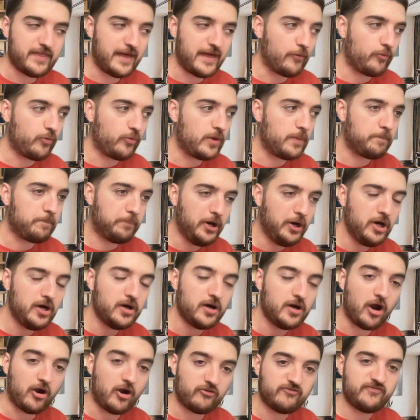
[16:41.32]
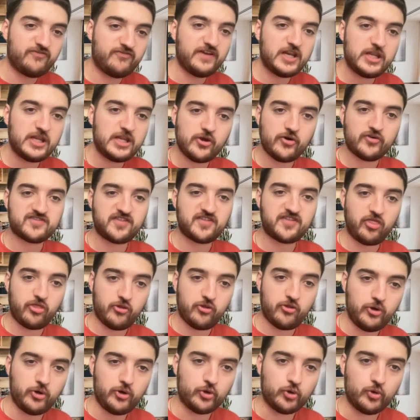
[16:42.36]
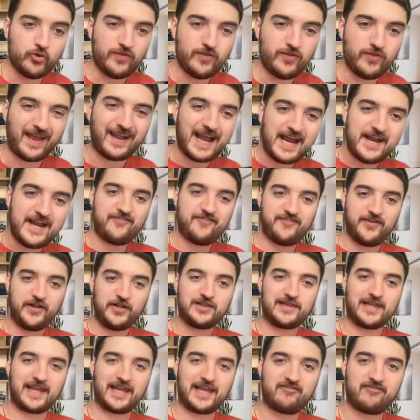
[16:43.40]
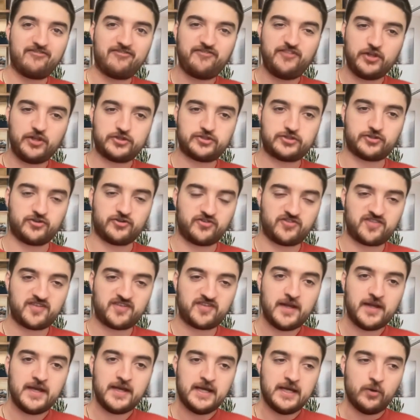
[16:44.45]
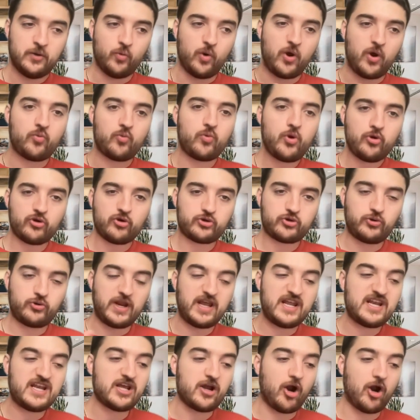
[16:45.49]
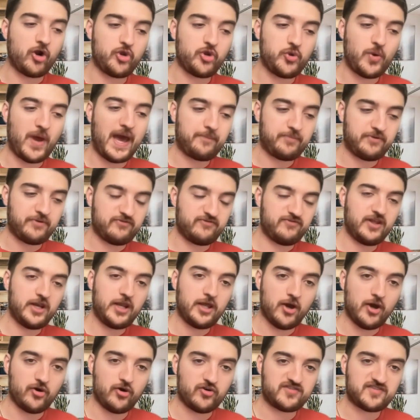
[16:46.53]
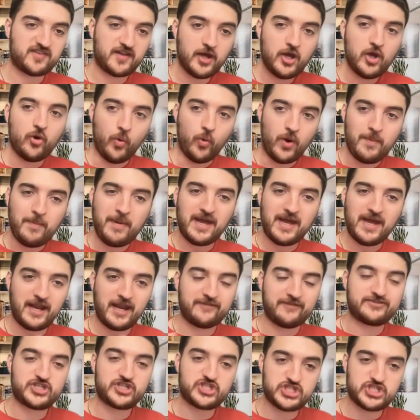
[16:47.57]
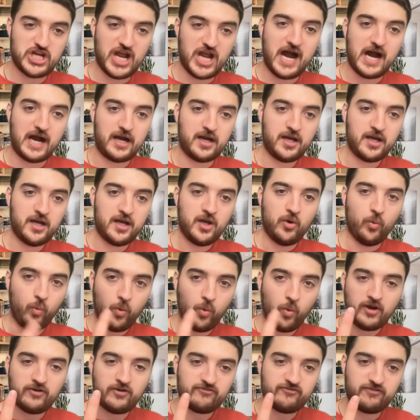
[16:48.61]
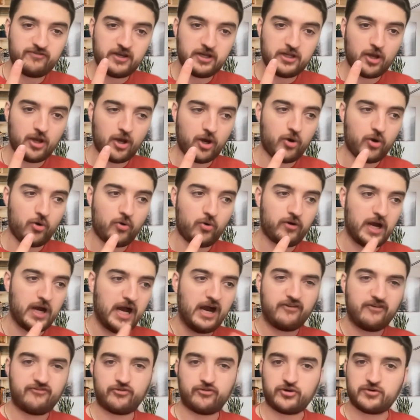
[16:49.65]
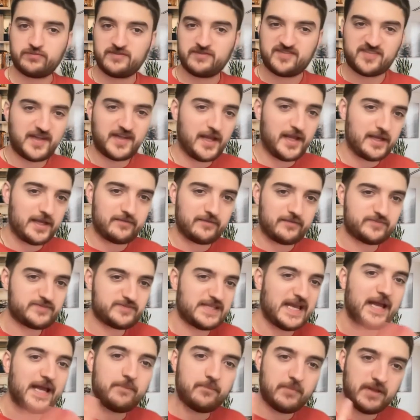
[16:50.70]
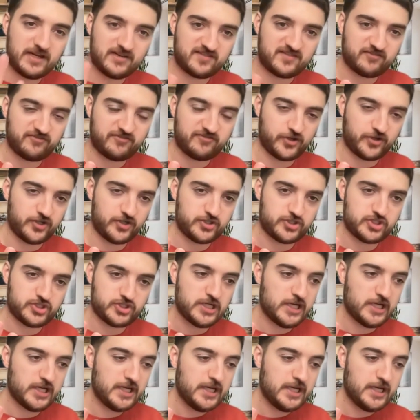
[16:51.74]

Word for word: that we put our videos through that kind of felt like filters. When we were creating Are You Happy videos, we might have shot one video uh, for, say, 10 minutes of footage,